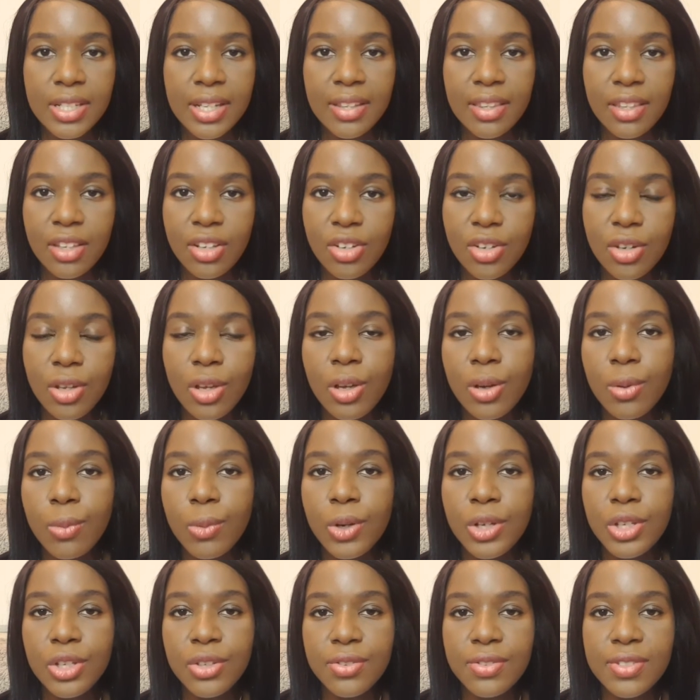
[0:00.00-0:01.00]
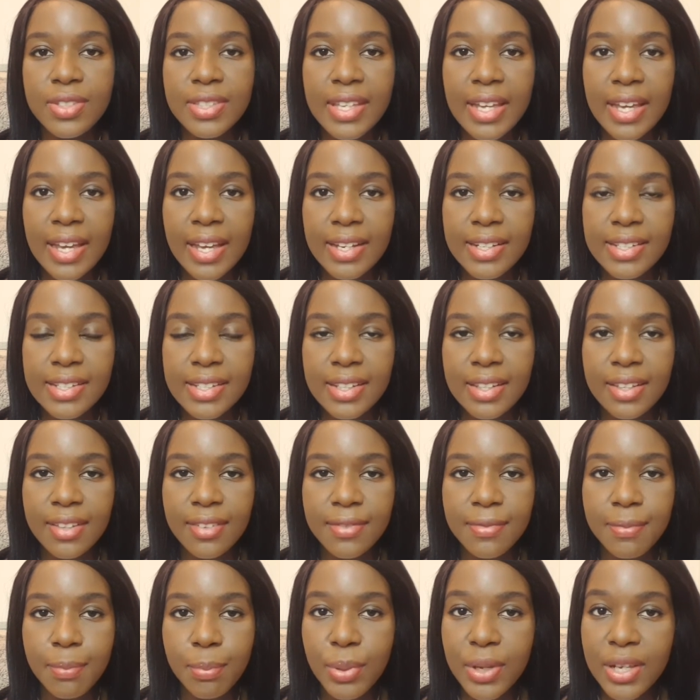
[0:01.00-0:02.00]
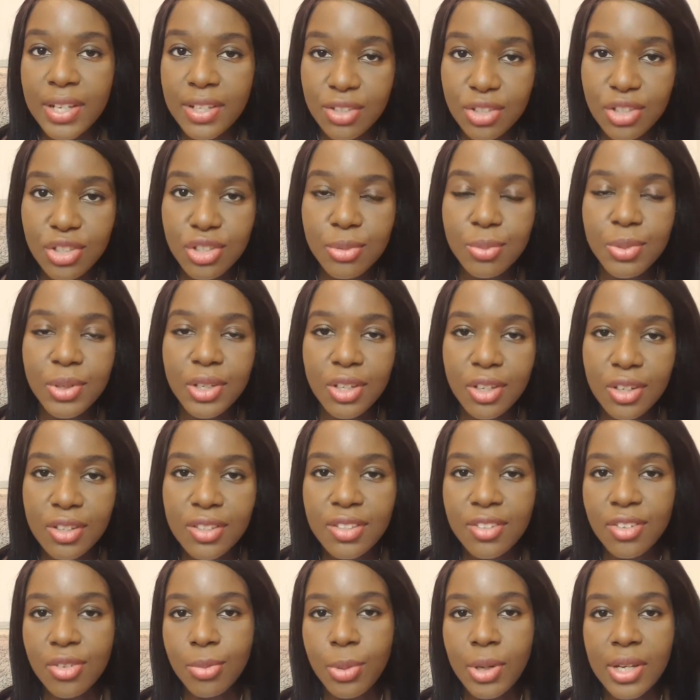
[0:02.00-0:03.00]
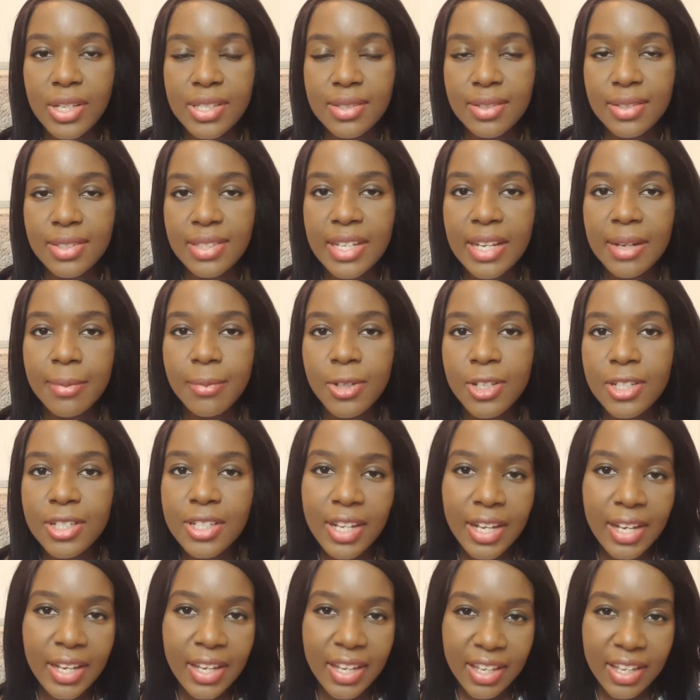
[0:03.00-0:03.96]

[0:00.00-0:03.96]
and they know what you said, and they've picked you because of your personal statement